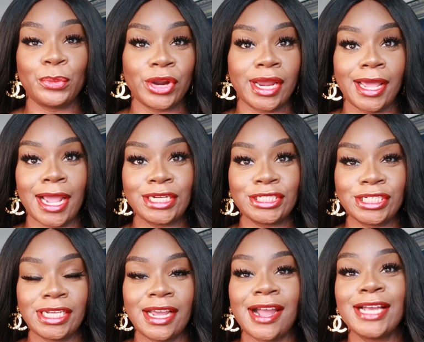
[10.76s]
Morgan
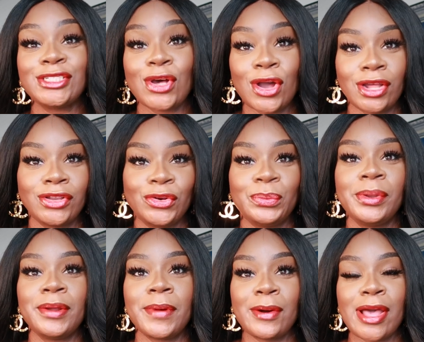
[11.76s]
Ashley. I talk a little bit
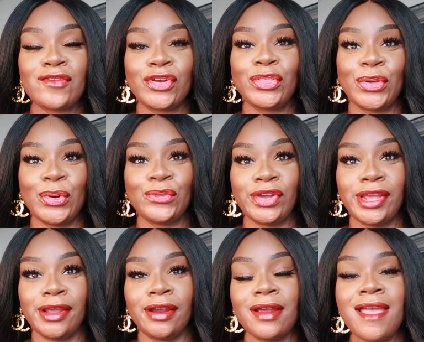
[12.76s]
about everything over
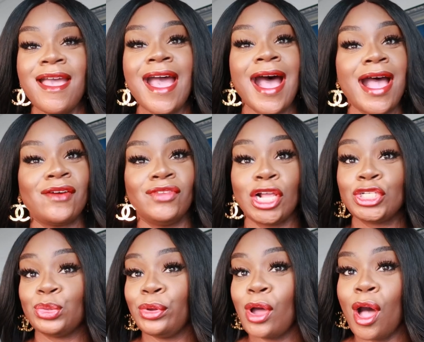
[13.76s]
here. I have
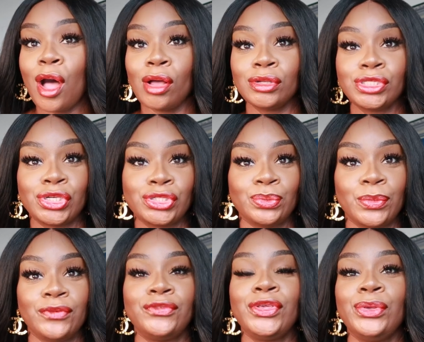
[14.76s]
luxury hauls, there's some
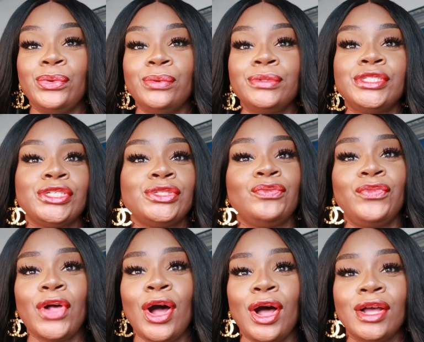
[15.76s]
reviews, there's some
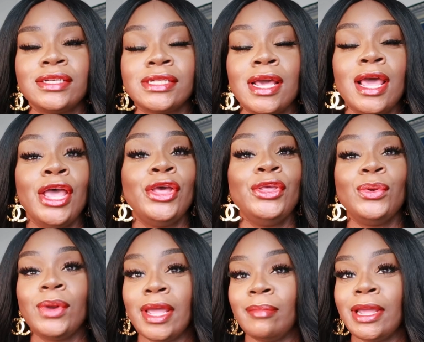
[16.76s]
vlogs, you
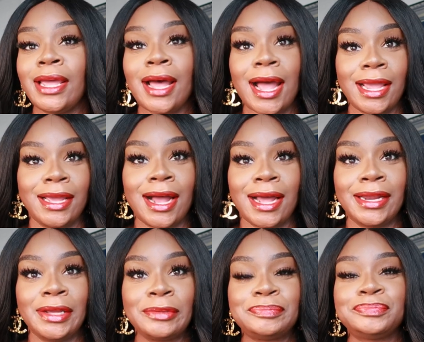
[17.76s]
name it, I got
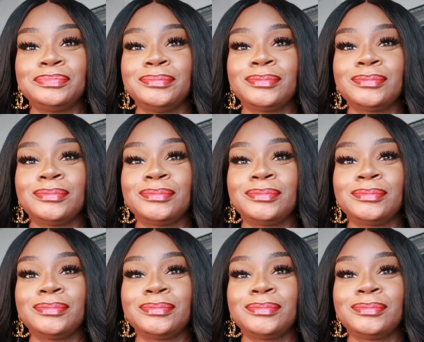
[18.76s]
it.